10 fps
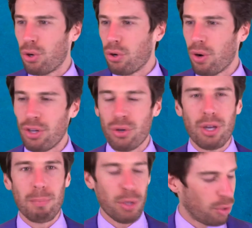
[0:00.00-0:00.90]
or you're on your
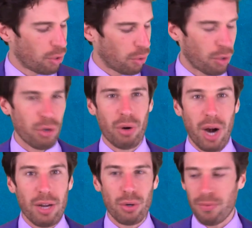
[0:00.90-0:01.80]
computer, or
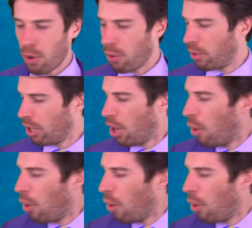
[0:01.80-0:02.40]
you're on your phone,